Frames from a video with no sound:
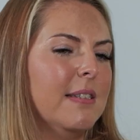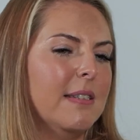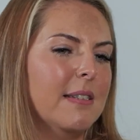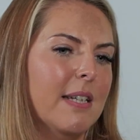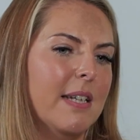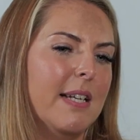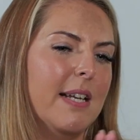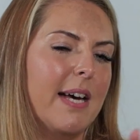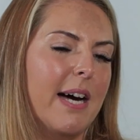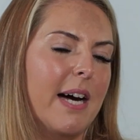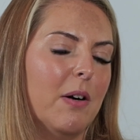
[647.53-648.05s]

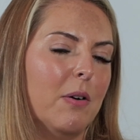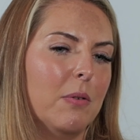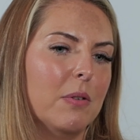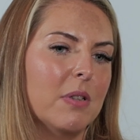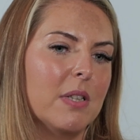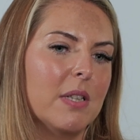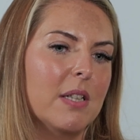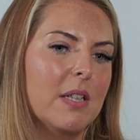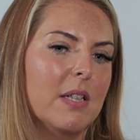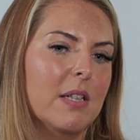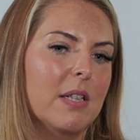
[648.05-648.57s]
see now
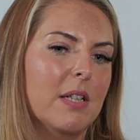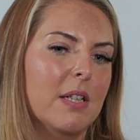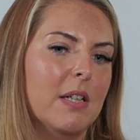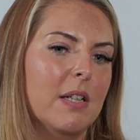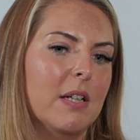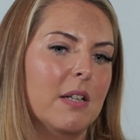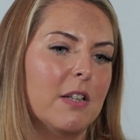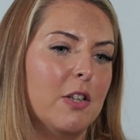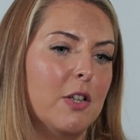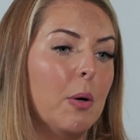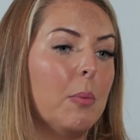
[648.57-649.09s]

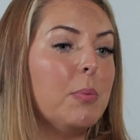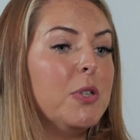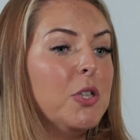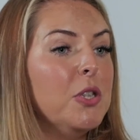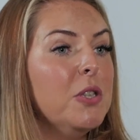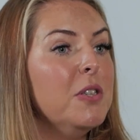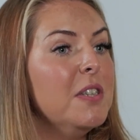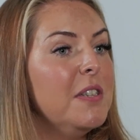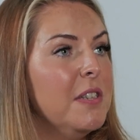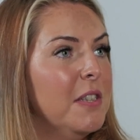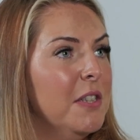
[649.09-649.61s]
the
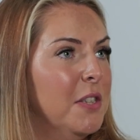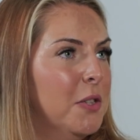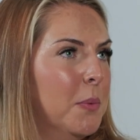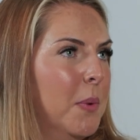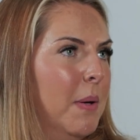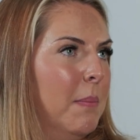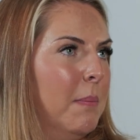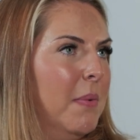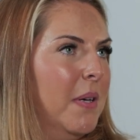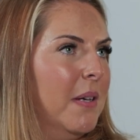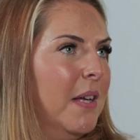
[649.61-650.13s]
opportunities to
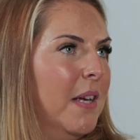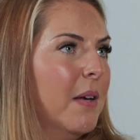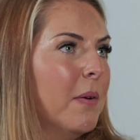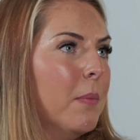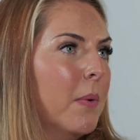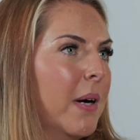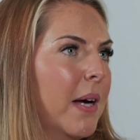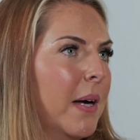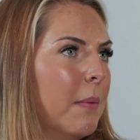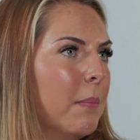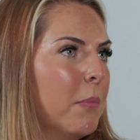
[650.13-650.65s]
earn money
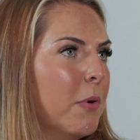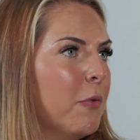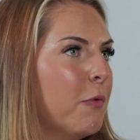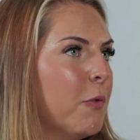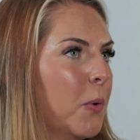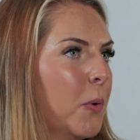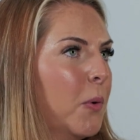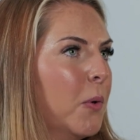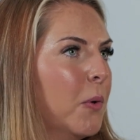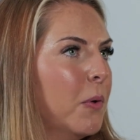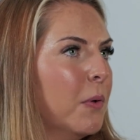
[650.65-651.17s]
where
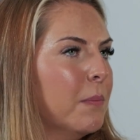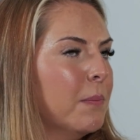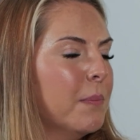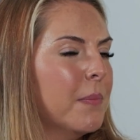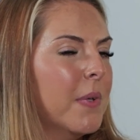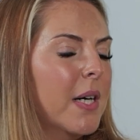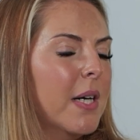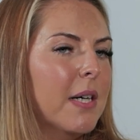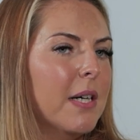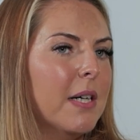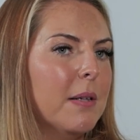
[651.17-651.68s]
before
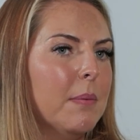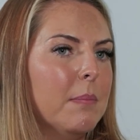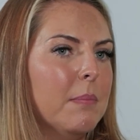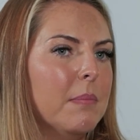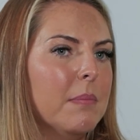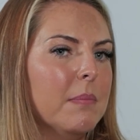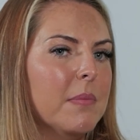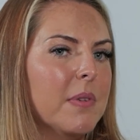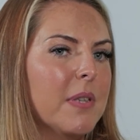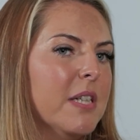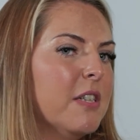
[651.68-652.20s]

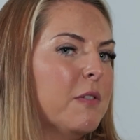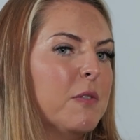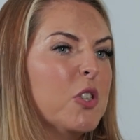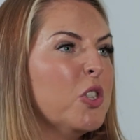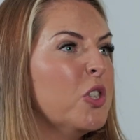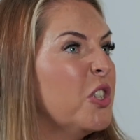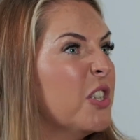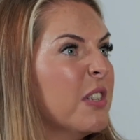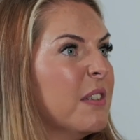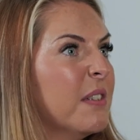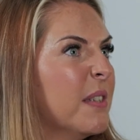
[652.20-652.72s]
they'd have
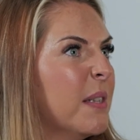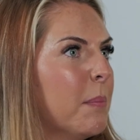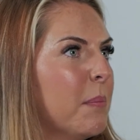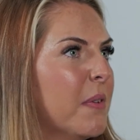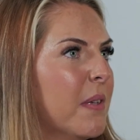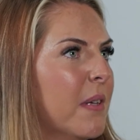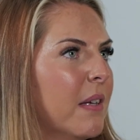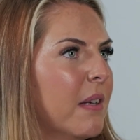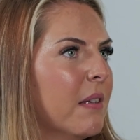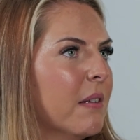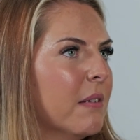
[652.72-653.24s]
just done
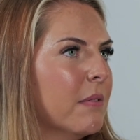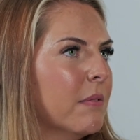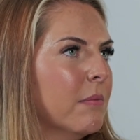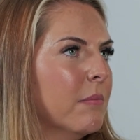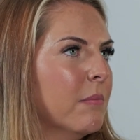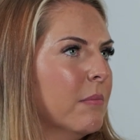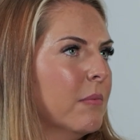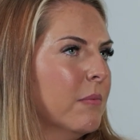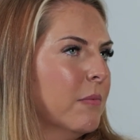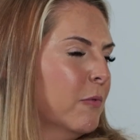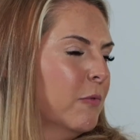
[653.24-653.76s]
something
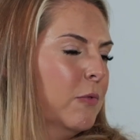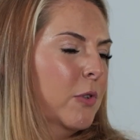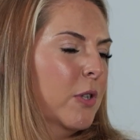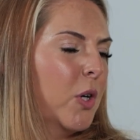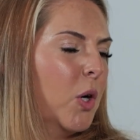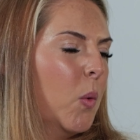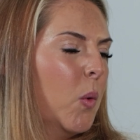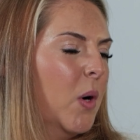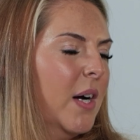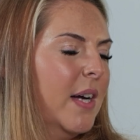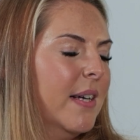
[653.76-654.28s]
for a
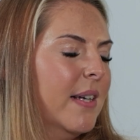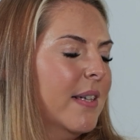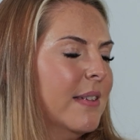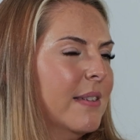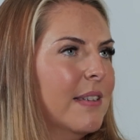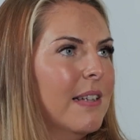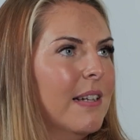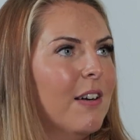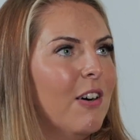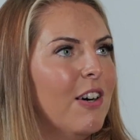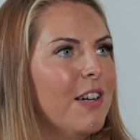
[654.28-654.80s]
quite
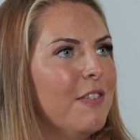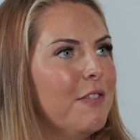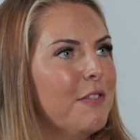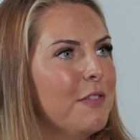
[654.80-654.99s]
easy life.